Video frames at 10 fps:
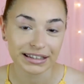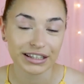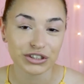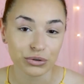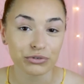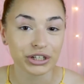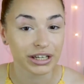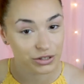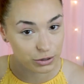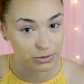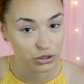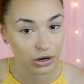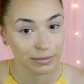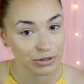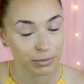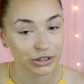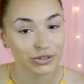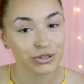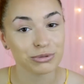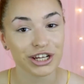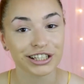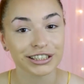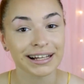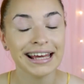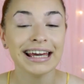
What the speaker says: then don't forget to subscribe to my YouTube channel.